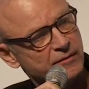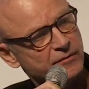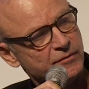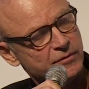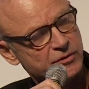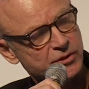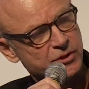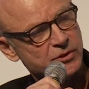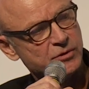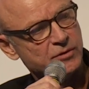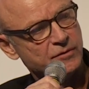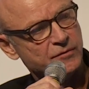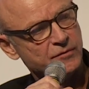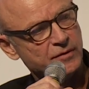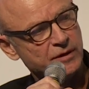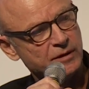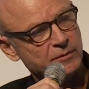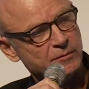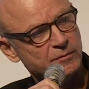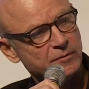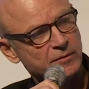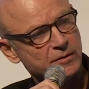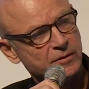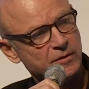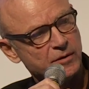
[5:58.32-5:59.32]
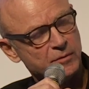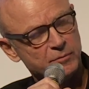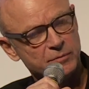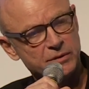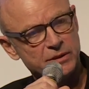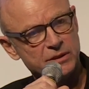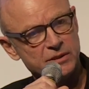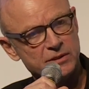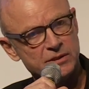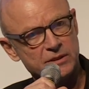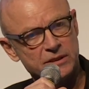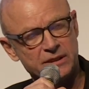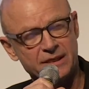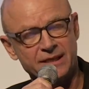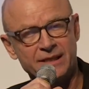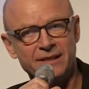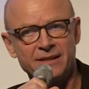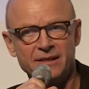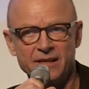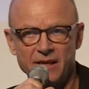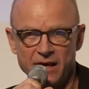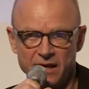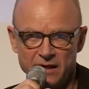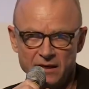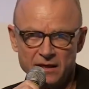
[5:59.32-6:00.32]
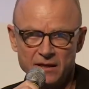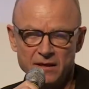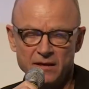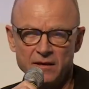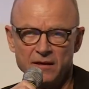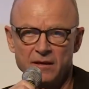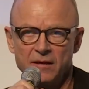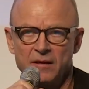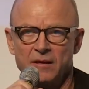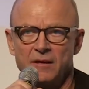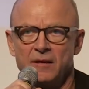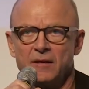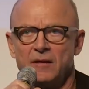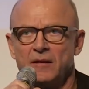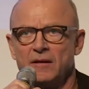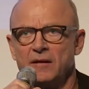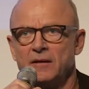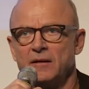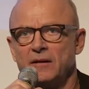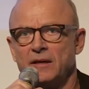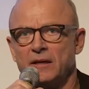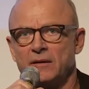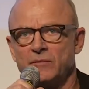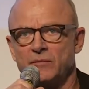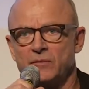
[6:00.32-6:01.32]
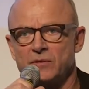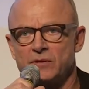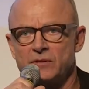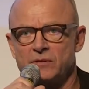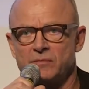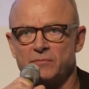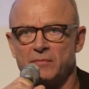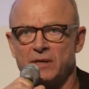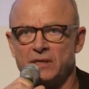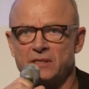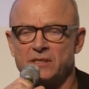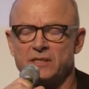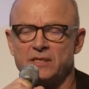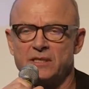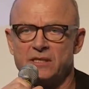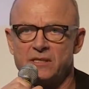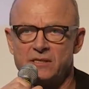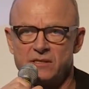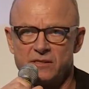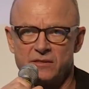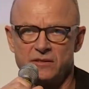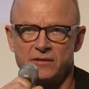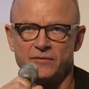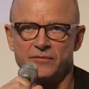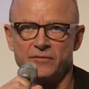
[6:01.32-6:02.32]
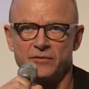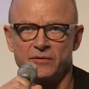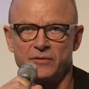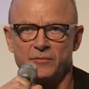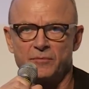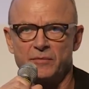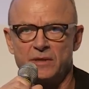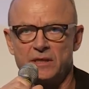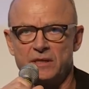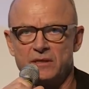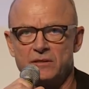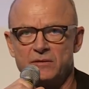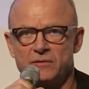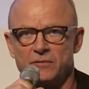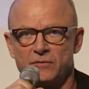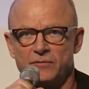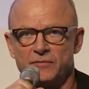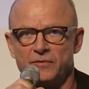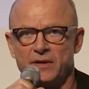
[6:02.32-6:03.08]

for short film competition. And then it was much easier for me to